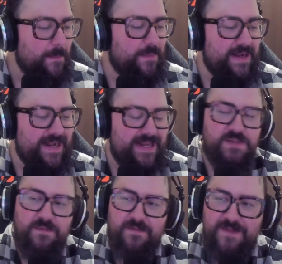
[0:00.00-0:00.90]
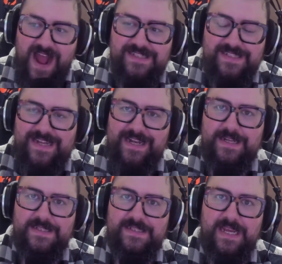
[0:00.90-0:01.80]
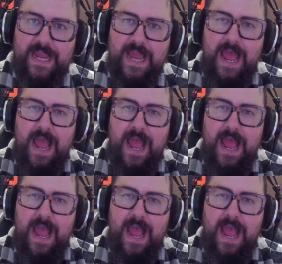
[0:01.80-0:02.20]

but it is fascinating to see